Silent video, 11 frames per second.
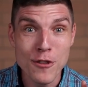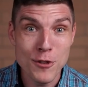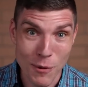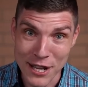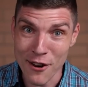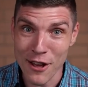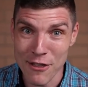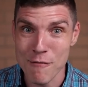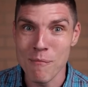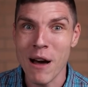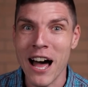29th
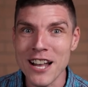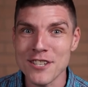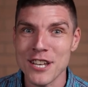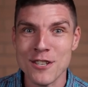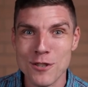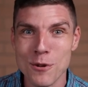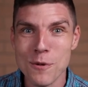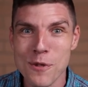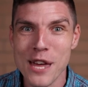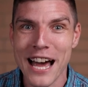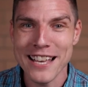of March in
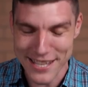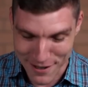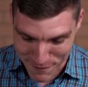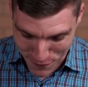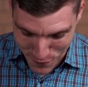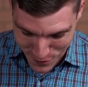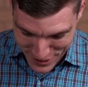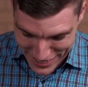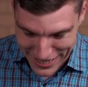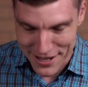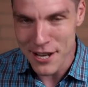
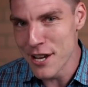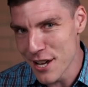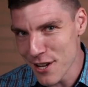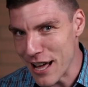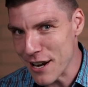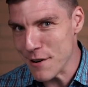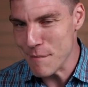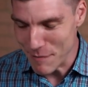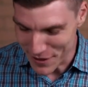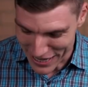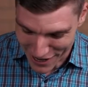2014. Glad I remembered